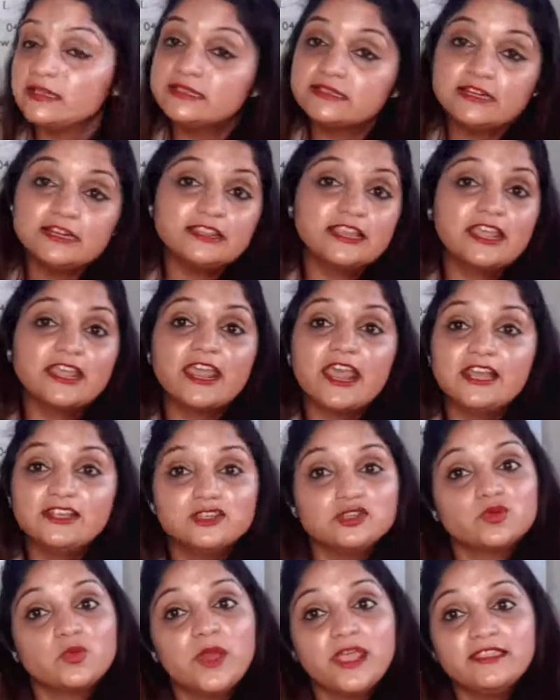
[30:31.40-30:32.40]
interested, they
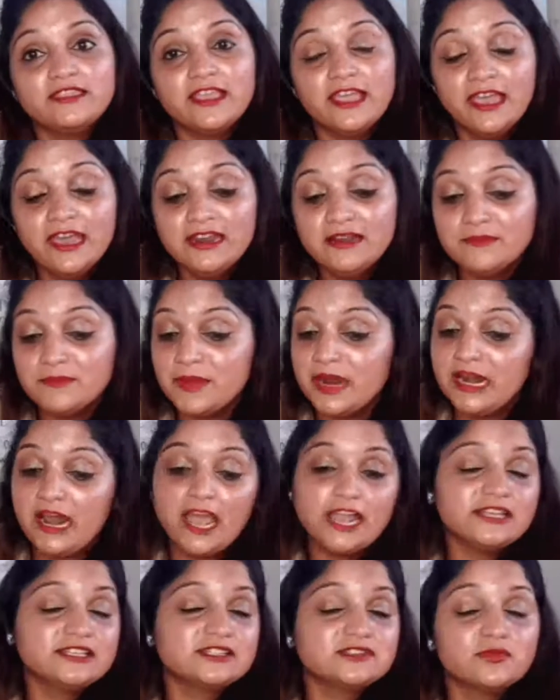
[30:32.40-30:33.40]
can join there. But
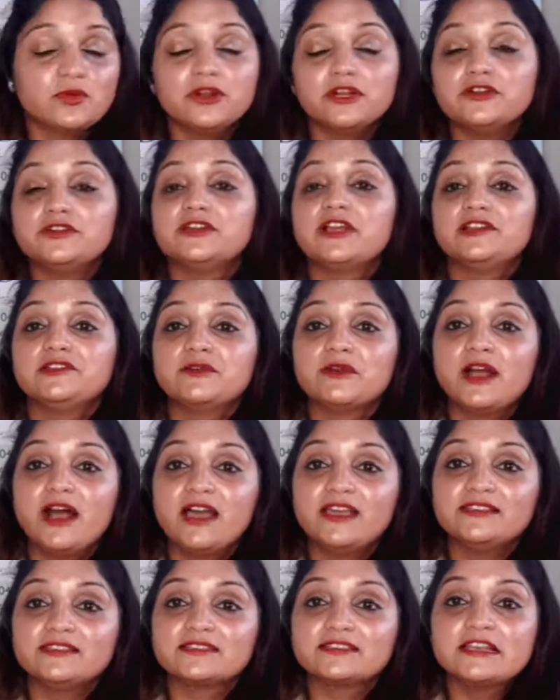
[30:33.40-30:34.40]
I just want to tell you
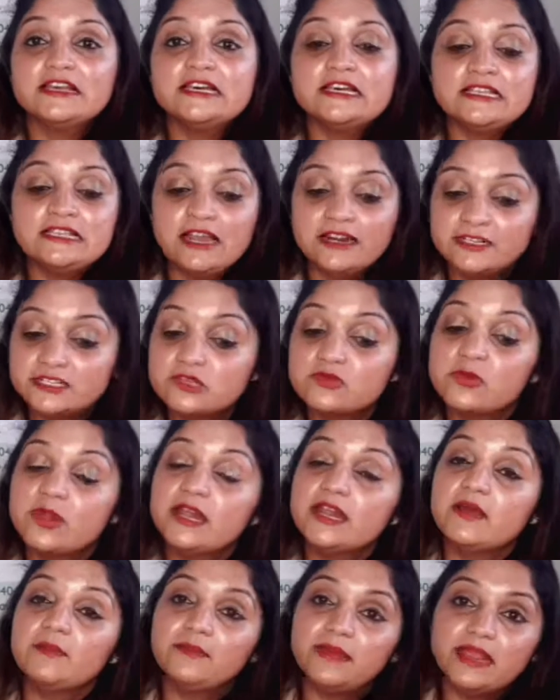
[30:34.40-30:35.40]
guys that's
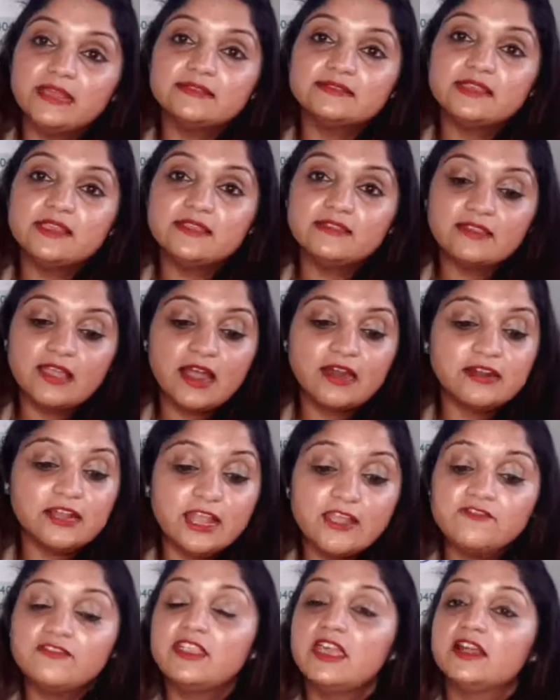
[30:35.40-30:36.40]
really amazing that
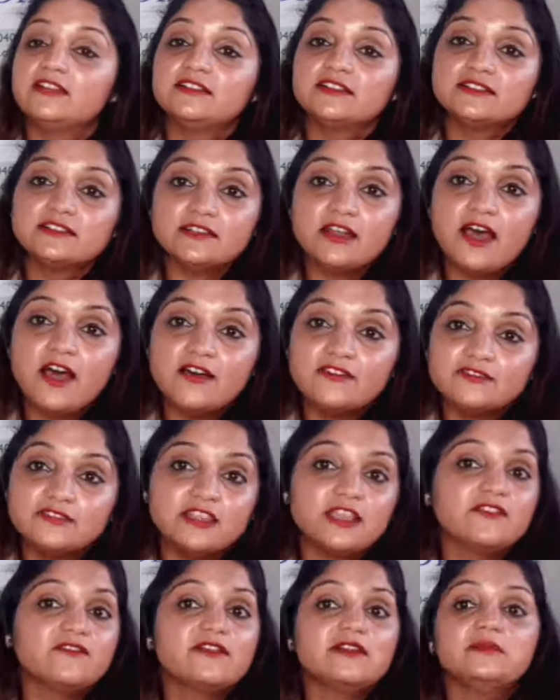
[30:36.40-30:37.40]
if they are the staff,
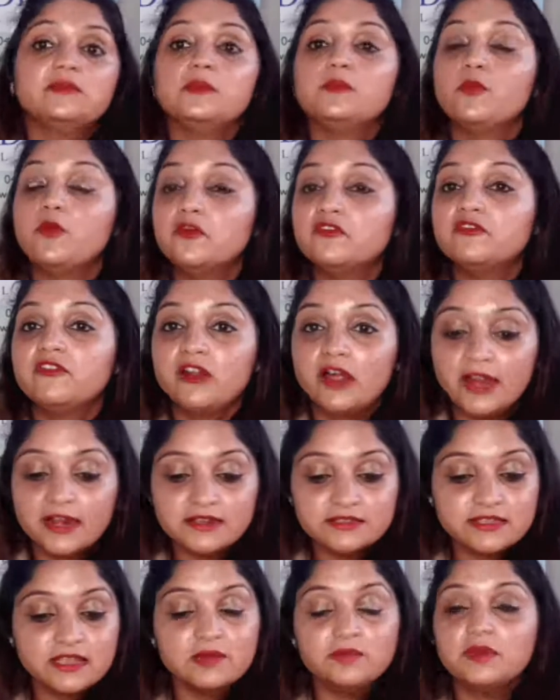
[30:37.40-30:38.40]
there will be more
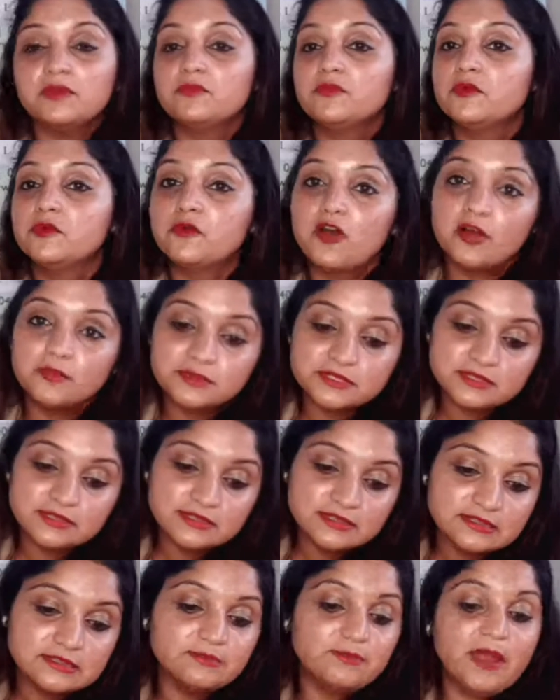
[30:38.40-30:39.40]
flights, there will be more
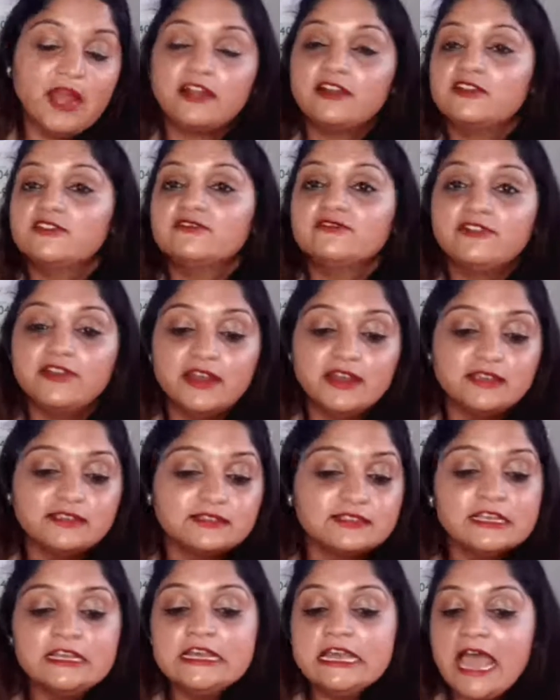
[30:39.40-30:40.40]
options, charter
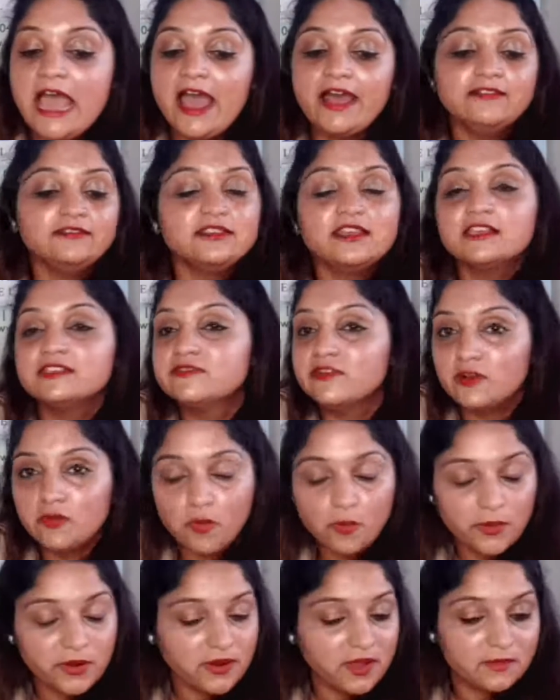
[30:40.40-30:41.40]
fares, and things
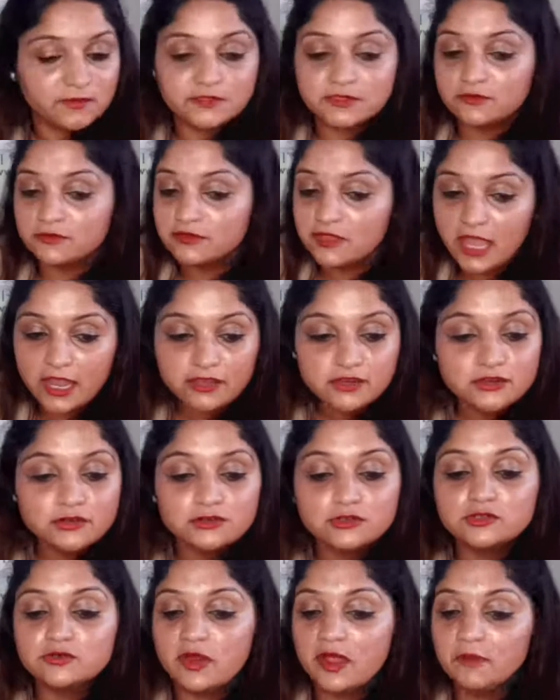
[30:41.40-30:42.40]
will open up. So thank
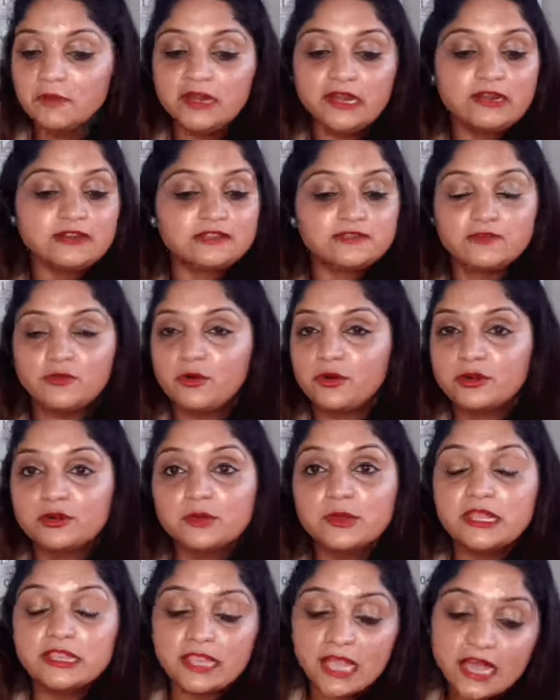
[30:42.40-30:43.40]
you to Emirates for
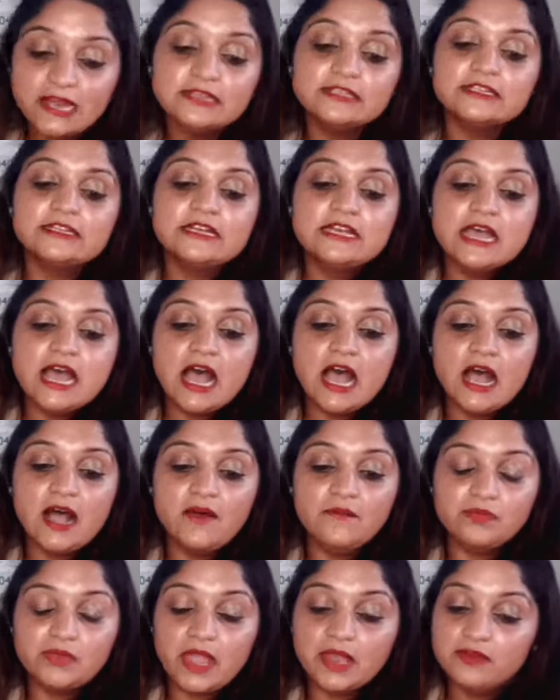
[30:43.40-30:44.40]
doing that,
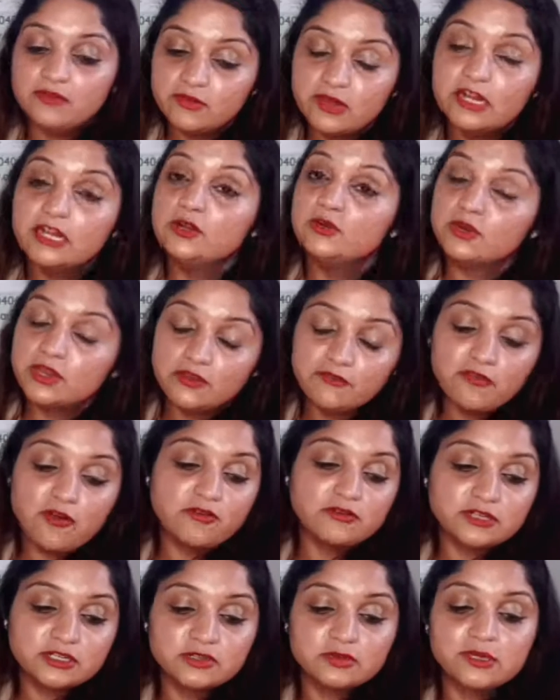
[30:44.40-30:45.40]
and really looking
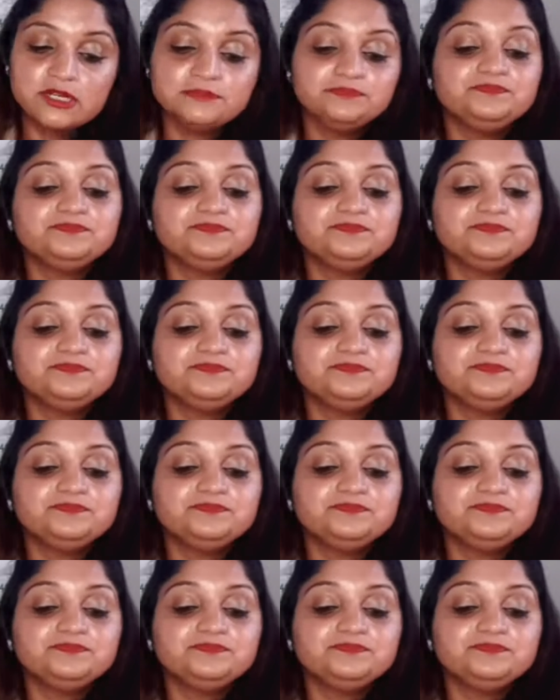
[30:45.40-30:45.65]
forward to it.